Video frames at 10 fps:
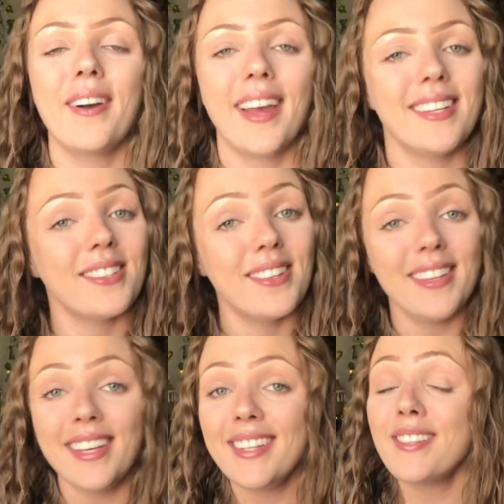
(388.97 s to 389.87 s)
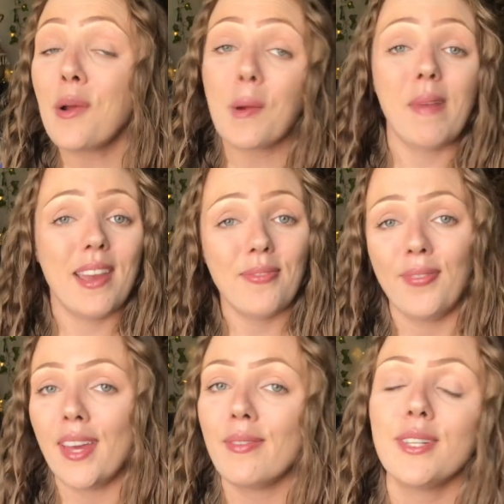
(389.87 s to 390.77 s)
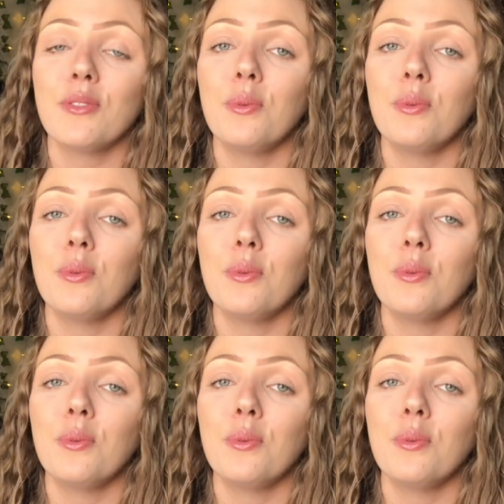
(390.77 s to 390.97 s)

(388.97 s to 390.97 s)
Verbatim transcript: Okay, so these are my favorite